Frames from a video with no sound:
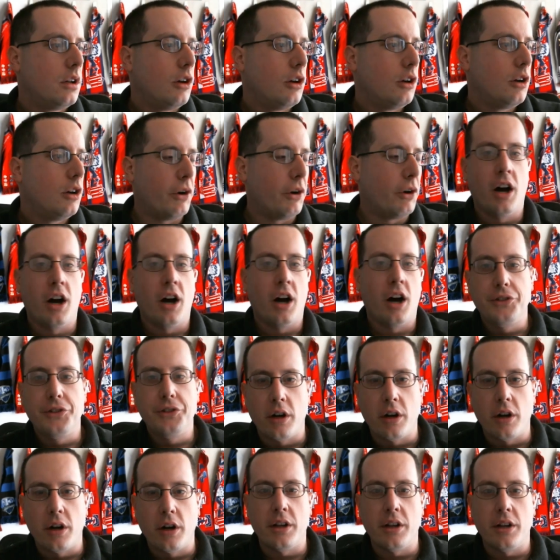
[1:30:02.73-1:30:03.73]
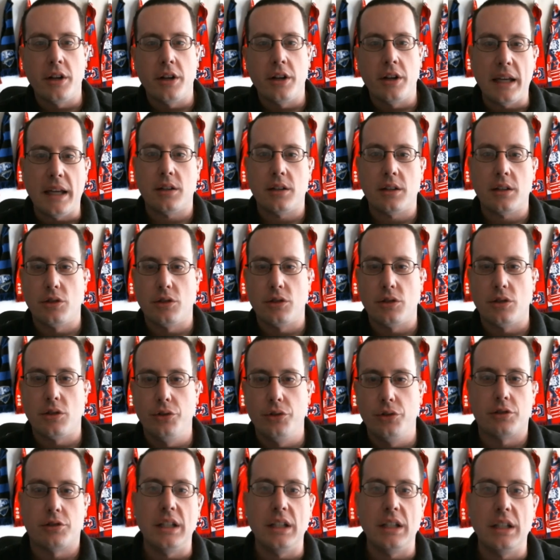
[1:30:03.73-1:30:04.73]
when the Honduran and Jamaican and
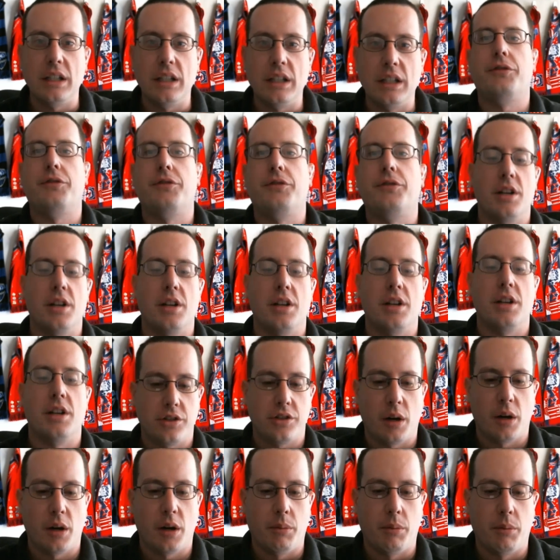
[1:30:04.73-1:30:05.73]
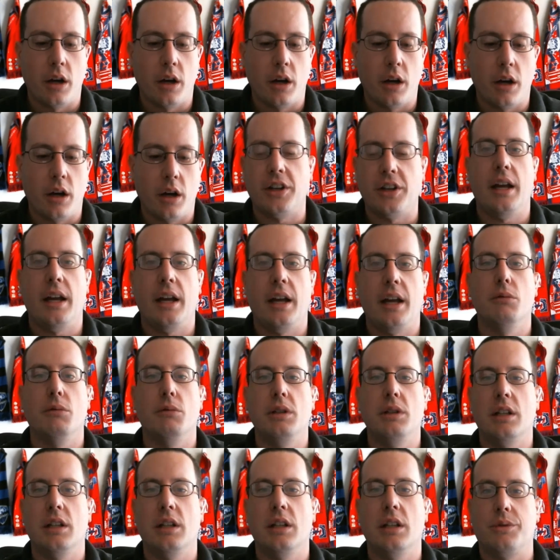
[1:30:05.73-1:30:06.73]
Costa Rican federations come along and say, hey, can
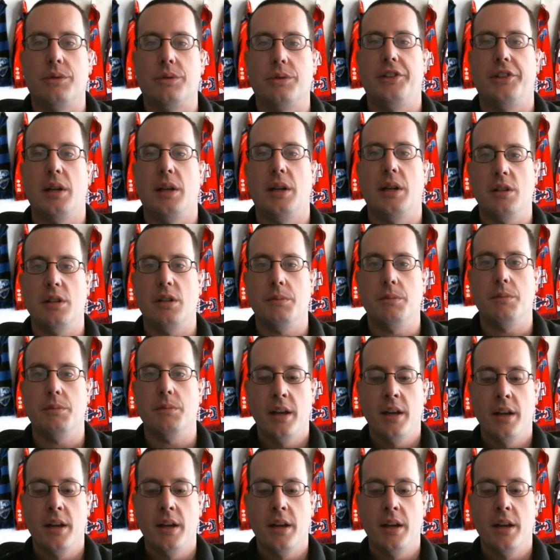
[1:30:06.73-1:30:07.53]
we get the same treatment?